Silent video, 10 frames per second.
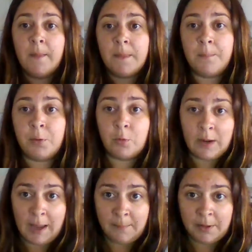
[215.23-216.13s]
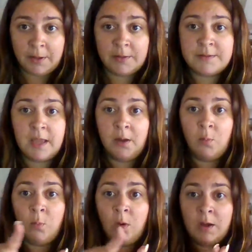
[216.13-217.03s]
the parameters,
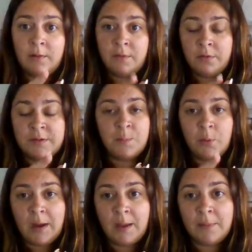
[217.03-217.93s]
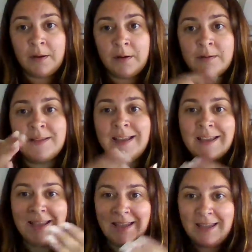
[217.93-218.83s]
and one of those parameters
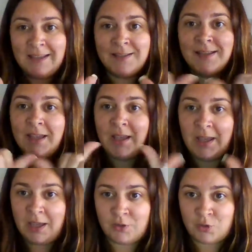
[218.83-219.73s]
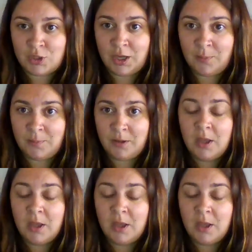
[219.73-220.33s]
is hand shape.